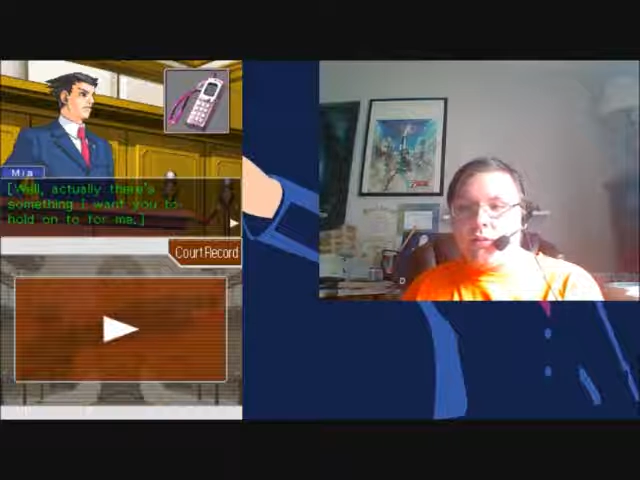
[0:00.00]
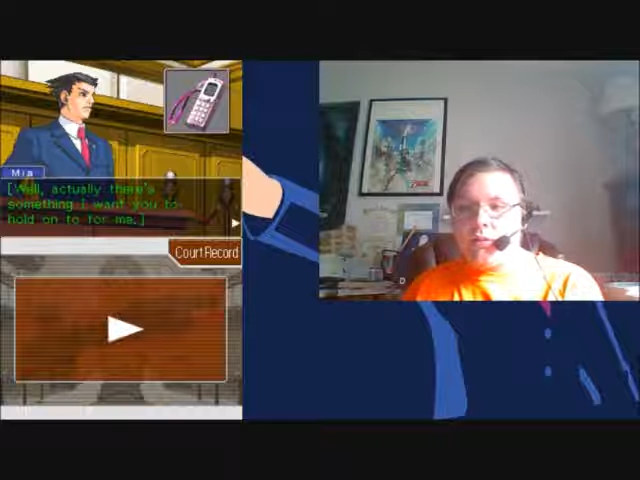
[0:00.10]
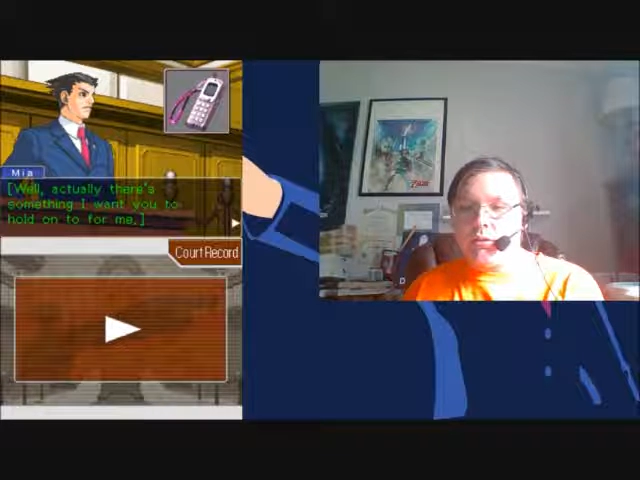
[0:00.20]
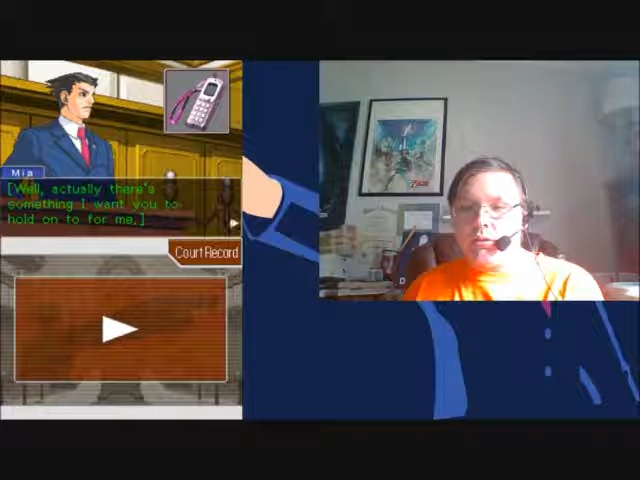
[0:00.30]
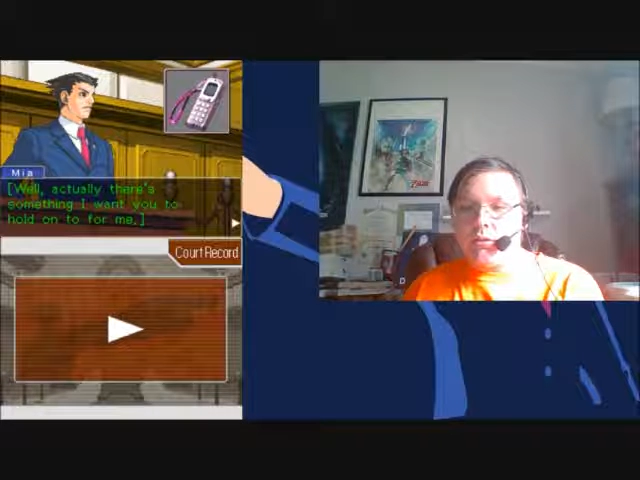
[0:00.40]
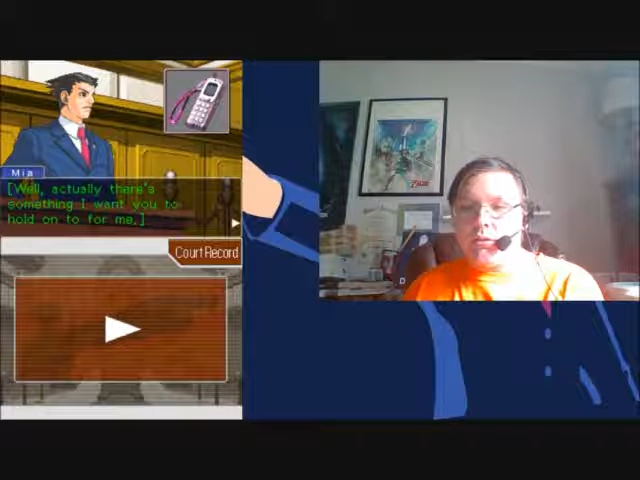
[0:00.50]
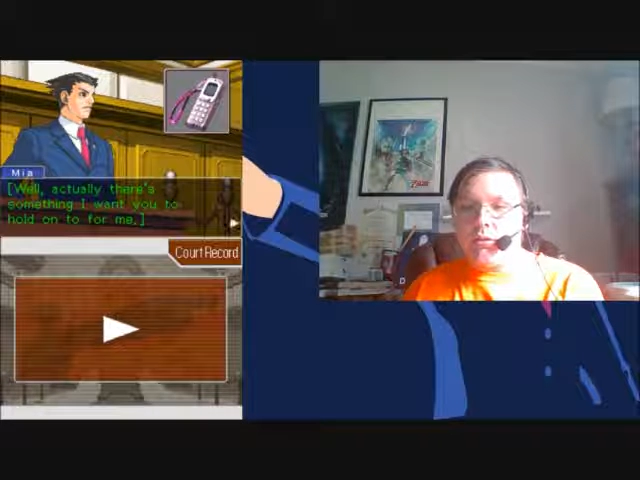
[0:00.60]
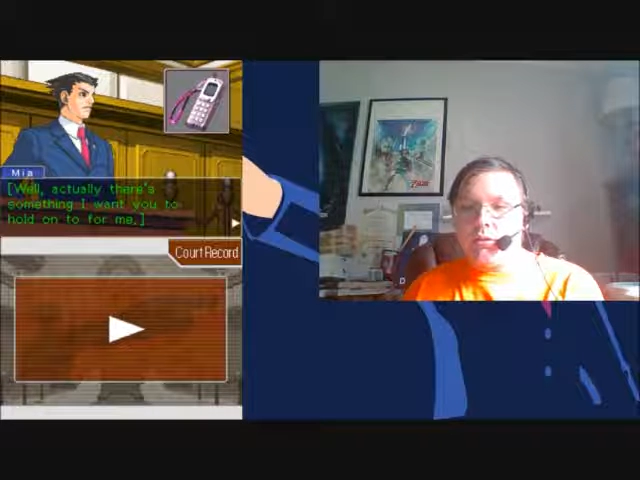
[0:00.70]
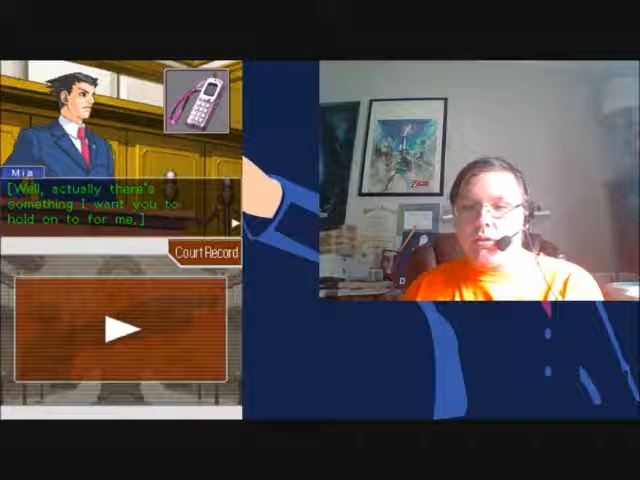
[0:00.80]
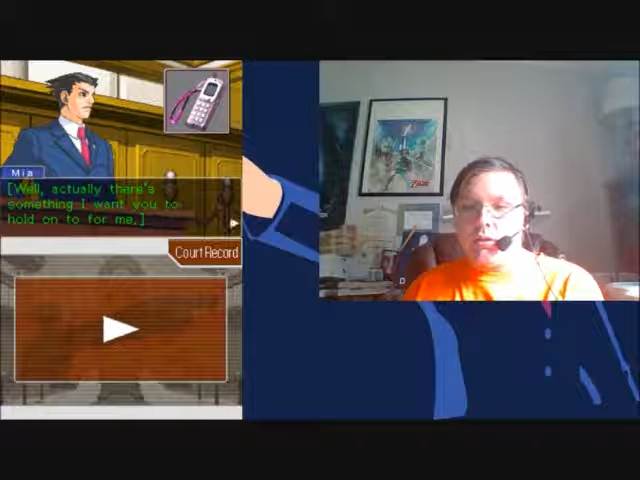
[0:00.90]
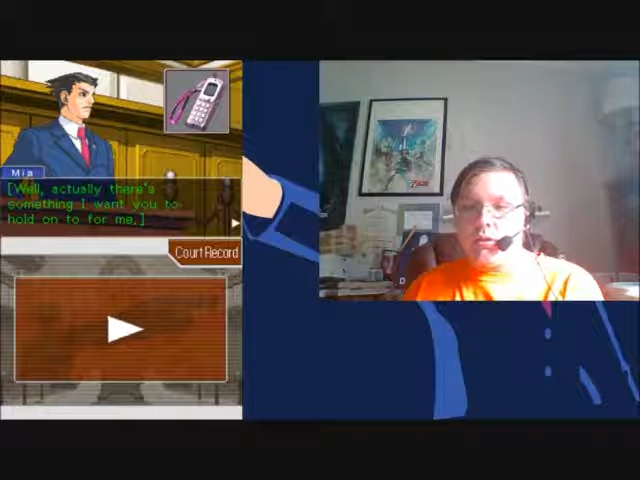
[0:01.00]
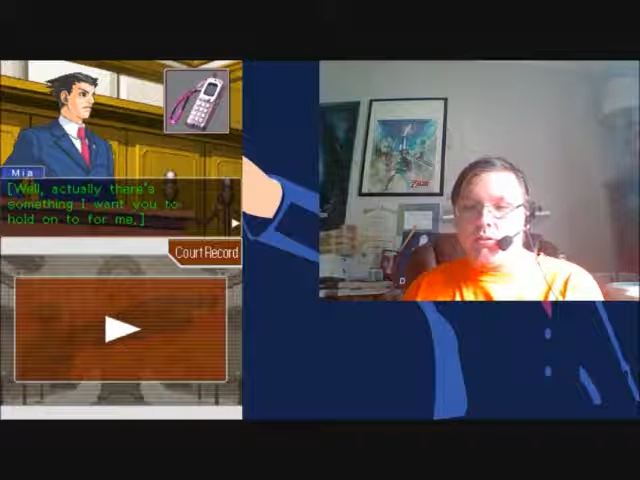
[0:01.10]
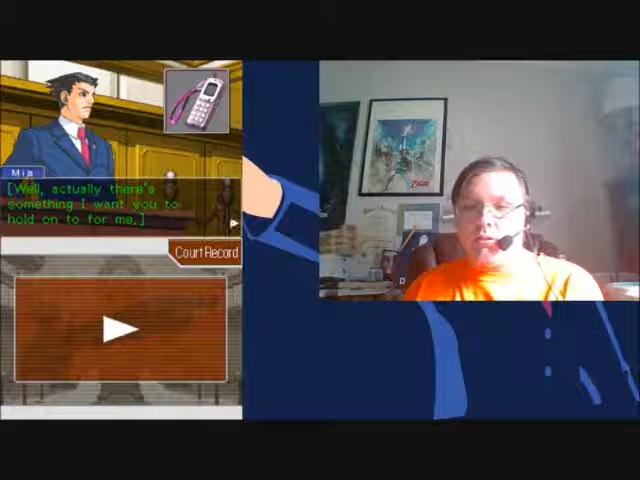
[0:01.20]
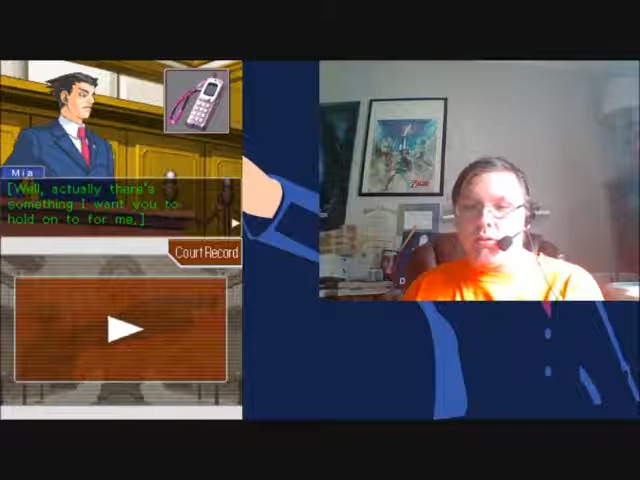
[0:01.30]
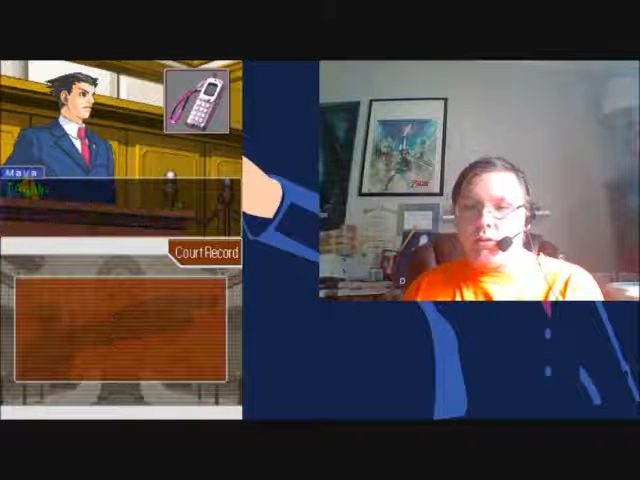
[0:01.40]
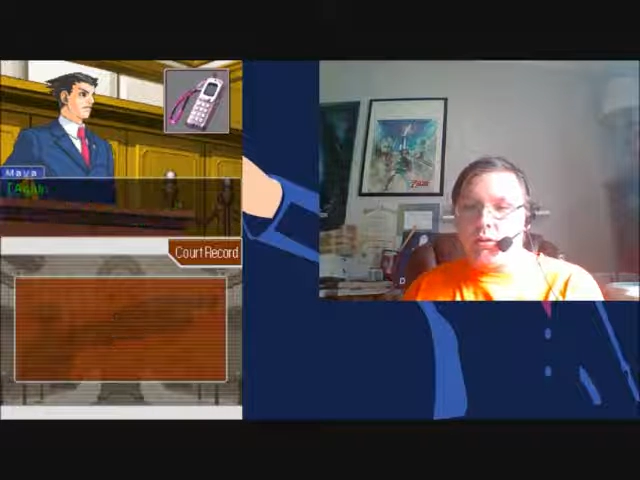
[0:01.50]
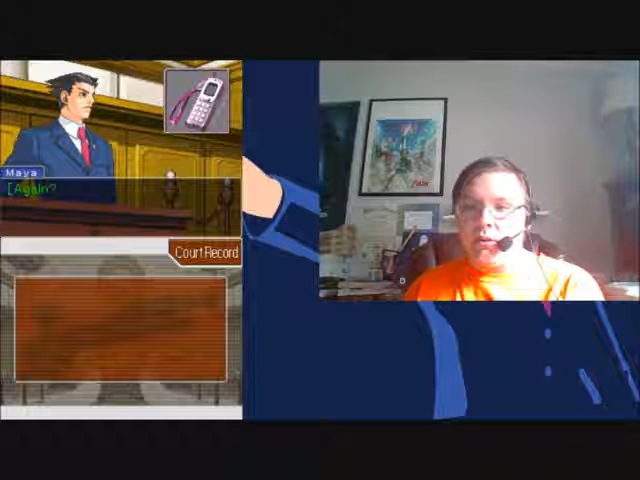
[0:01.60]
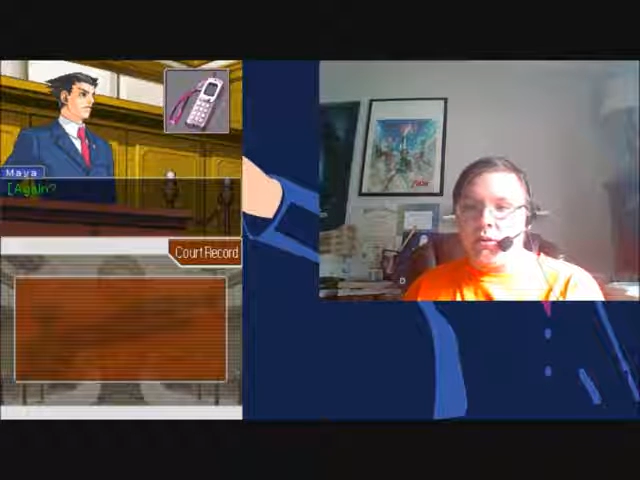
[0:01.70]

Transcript: want to hold on to me.